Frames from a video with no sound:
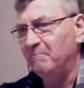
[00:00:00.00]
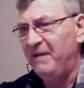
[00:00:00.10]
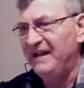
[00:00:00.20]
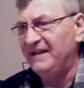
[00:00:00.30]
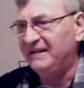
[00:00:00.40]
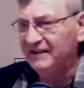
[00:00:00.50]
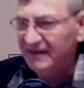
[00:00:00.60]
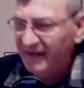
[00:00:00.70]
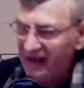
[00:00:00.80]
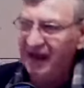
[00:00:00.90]
by the
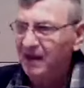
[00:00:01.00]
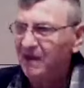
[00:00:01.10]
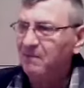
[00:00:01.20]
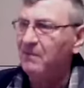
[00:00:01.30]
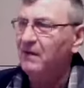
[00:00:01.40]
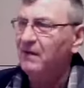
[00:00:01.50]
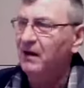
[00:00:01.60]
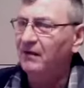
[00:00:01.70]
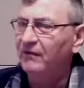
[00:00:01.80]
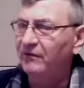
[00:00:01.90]
name
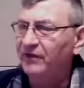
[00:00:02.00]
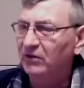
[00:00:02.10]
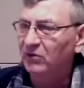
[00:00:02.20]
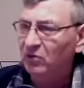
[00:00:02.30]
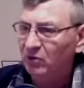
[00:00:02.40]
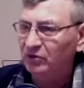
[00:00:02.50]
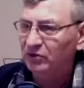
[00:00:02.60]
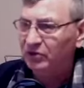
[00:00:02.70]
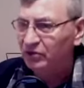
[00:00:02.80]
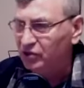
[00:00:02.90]
of the
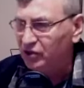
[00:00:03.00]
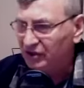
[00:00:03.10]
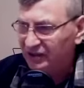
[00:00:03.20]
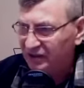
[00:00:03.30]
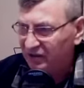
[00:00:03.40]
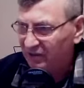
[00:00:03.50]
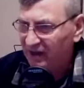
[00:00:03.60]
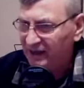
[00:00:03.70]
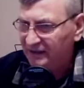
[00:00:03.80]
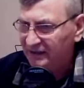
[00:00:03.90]
Lord Jesus
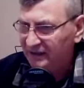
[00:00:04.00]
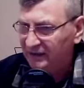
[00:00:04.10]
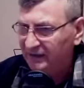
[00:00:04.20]
Christ.